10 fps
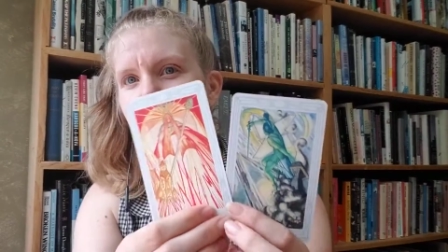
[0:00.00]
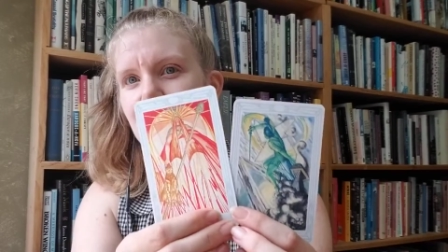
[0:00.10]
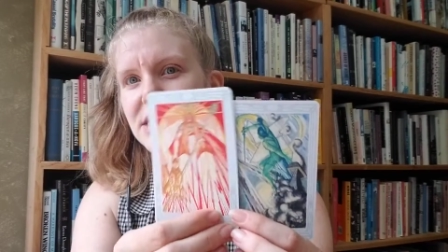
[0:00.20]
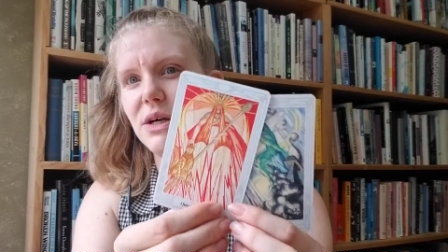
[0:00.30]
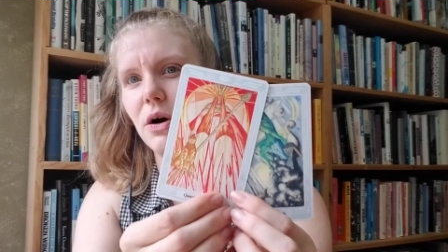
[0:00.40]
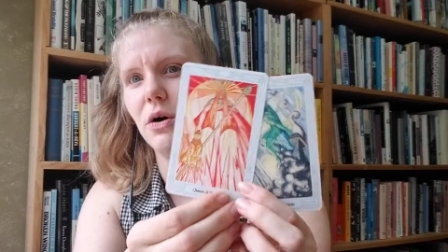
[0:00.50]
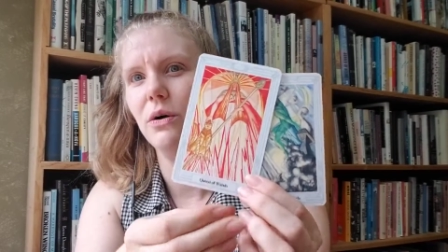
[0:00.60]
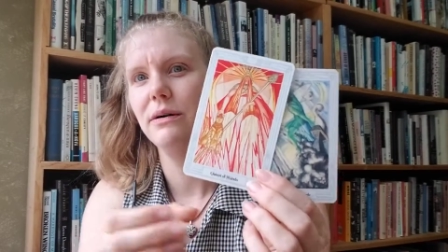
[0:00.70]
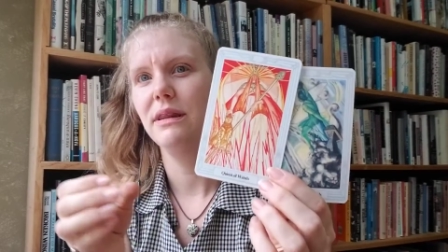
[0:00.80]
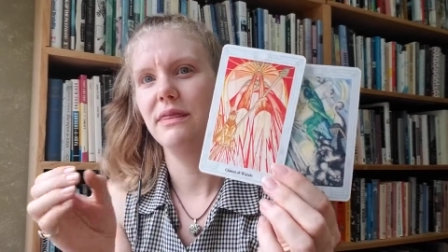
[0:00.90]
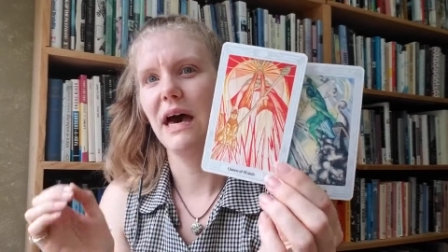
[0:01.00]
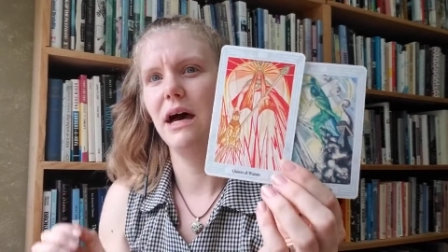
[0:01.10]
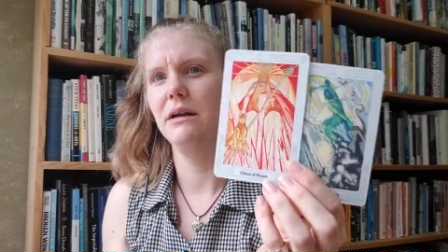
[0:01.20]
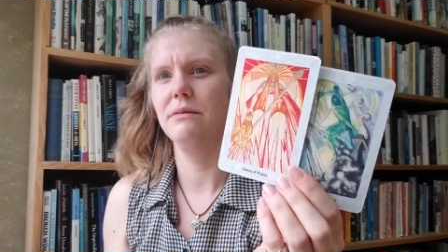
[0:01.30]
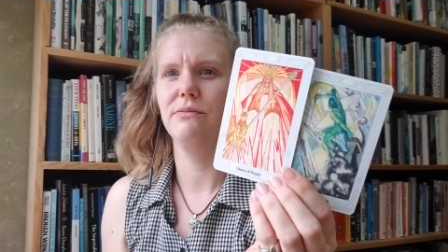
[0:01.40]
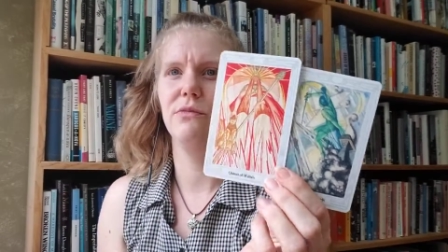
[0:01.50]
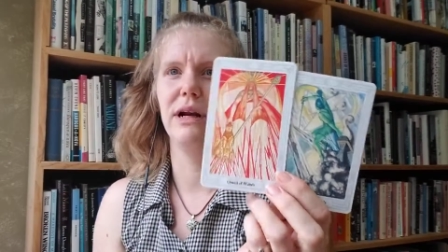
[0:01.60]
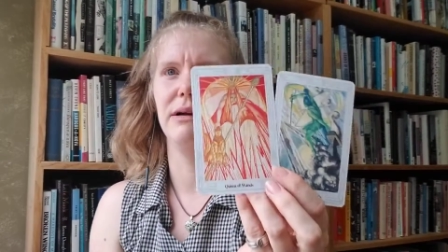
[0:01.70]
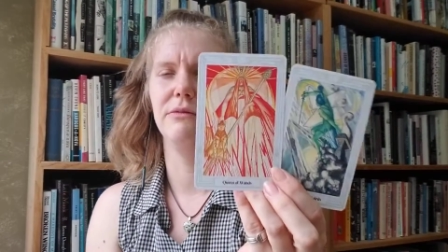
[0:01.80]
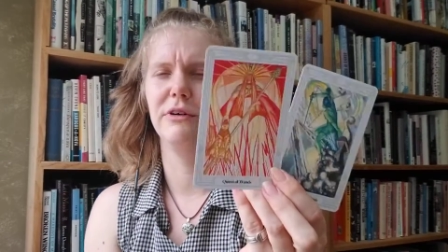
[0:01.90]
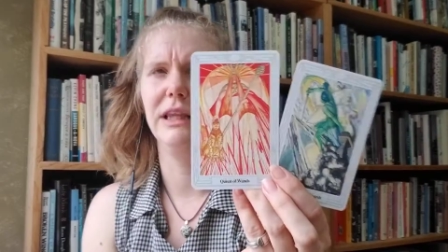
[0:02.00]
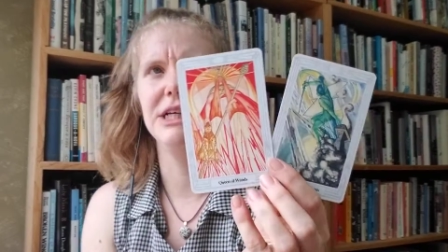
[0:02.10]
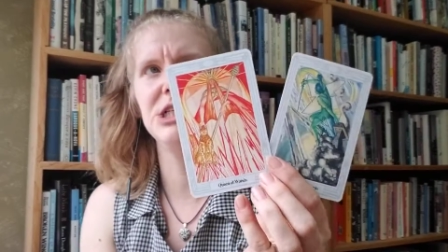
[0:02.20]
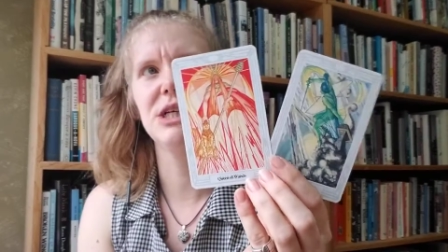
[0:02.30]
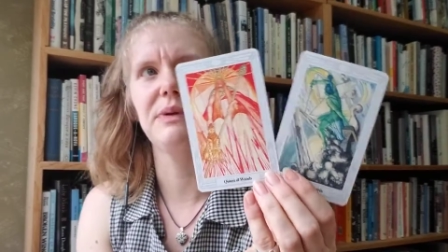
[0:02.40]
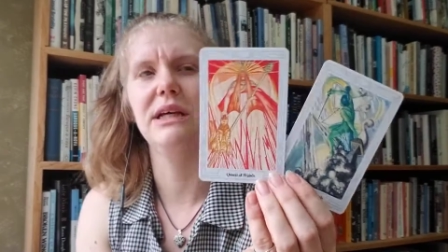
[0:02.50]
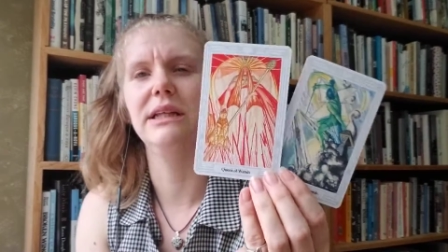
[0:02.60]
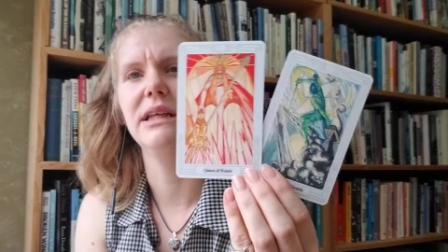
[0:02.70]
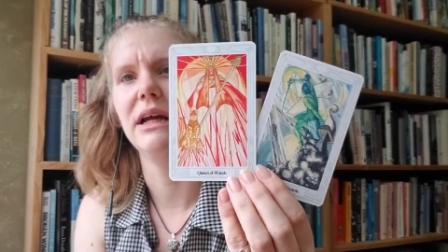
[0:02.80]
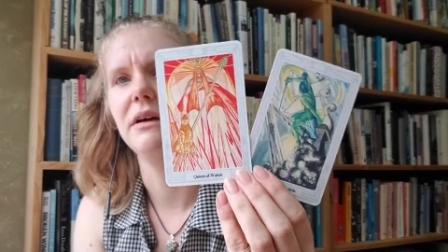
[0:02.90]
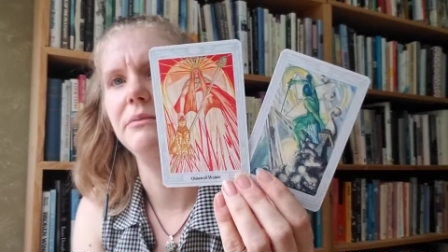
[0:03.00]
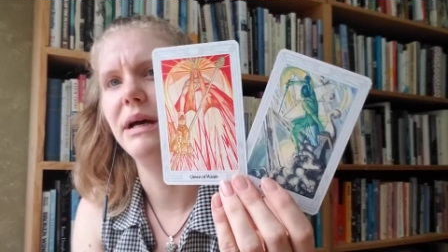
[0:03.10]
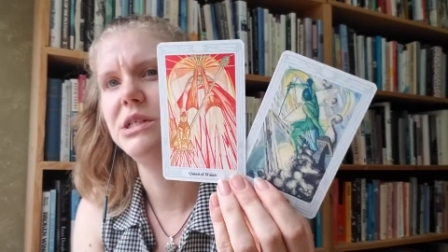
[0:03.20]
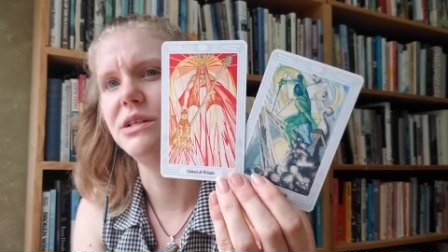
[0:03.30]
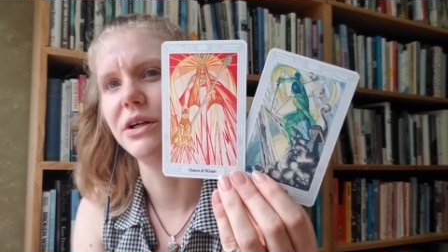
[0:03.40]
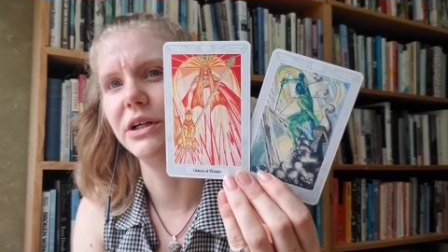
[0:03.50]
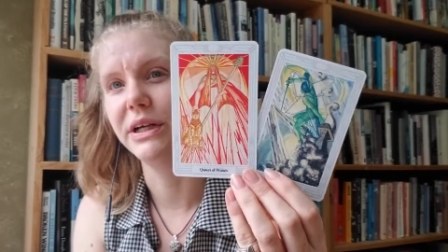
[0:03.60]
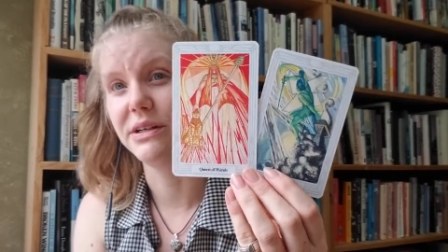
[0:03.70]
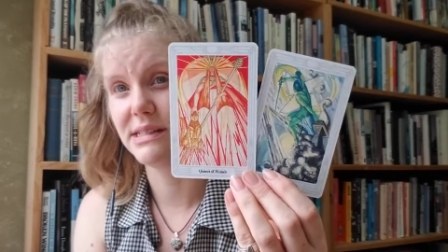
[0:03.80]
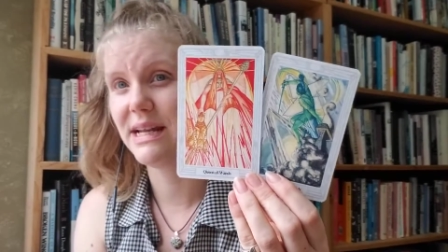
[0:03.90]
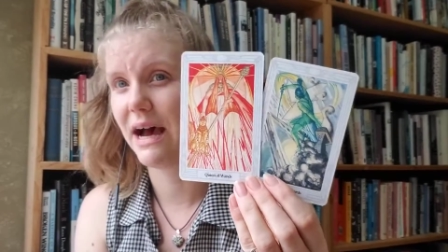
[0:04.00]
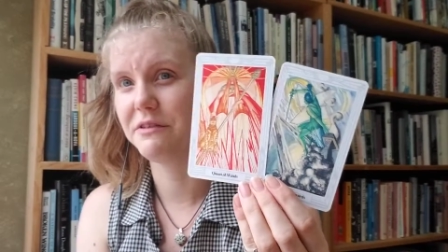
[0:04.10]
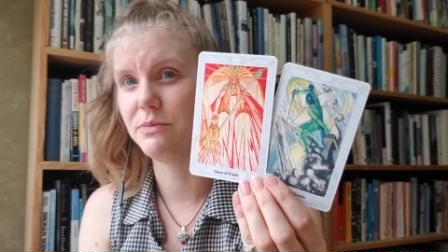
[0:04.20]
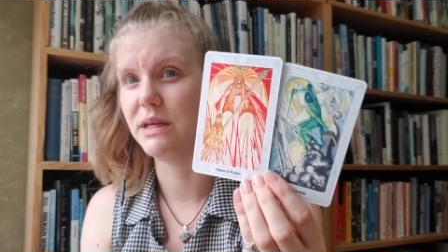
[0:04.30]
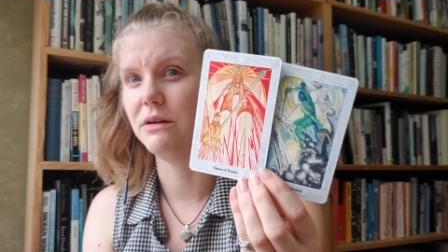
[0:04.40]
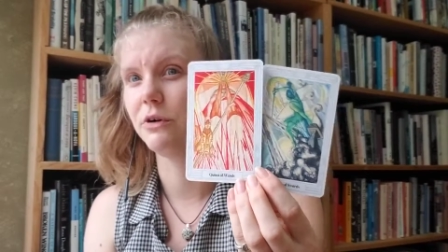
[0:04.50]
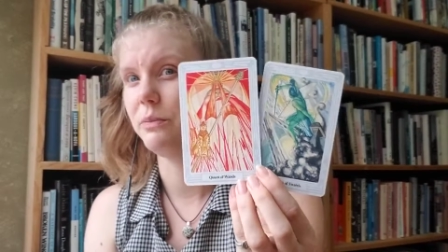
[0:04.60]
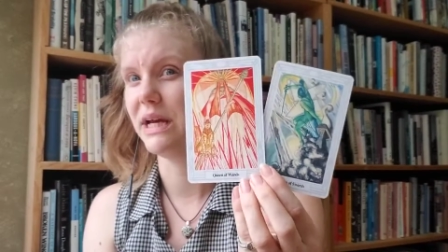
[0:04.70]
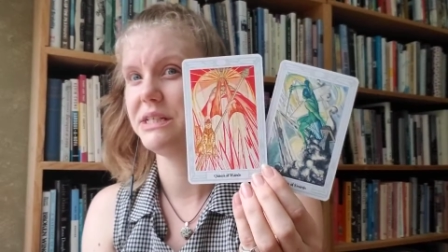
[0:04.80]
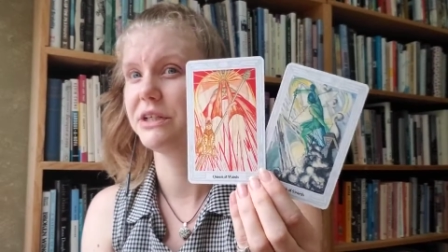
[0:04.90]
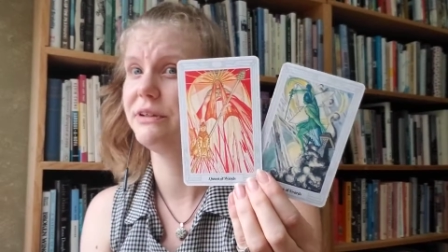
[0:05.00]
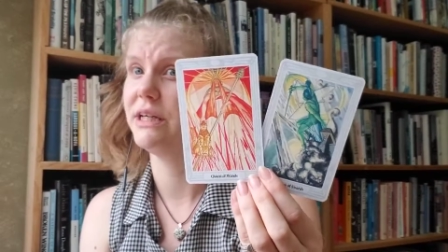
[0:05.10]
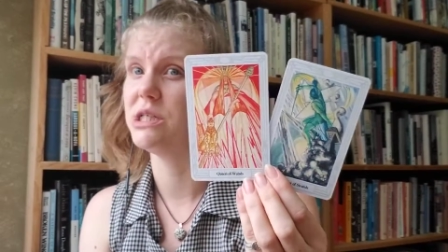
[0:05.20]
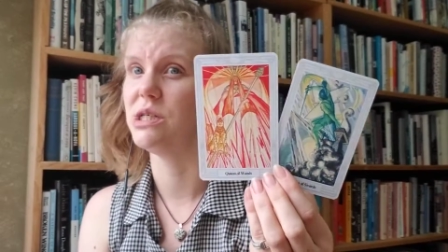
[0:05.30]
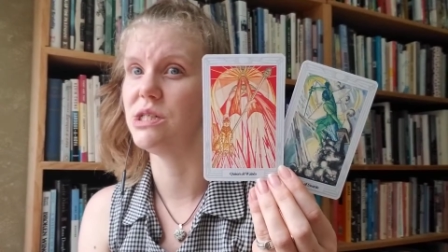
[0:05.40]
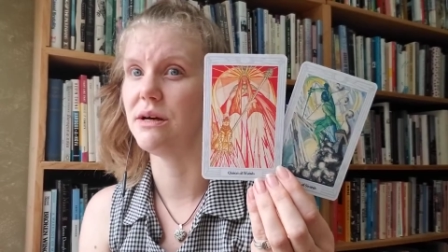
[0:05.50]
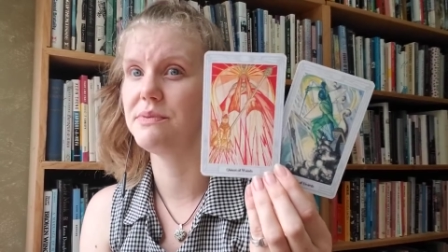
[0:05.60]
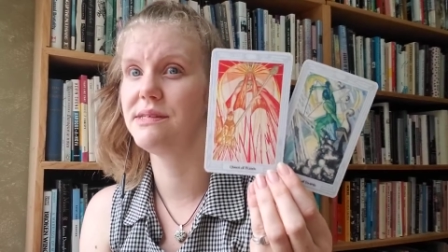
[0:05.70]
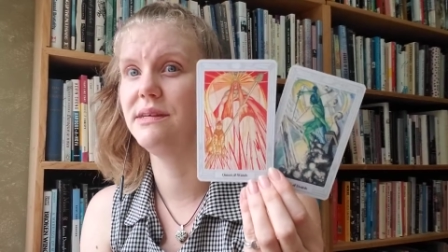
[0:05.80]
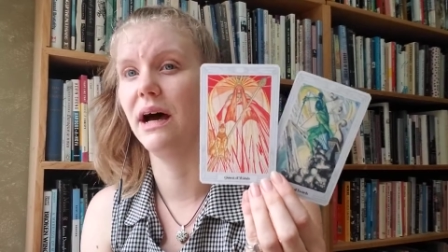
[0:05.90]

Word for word: So that what relationship healing that I mentioned earlier doesn't have to mean romantic relationships.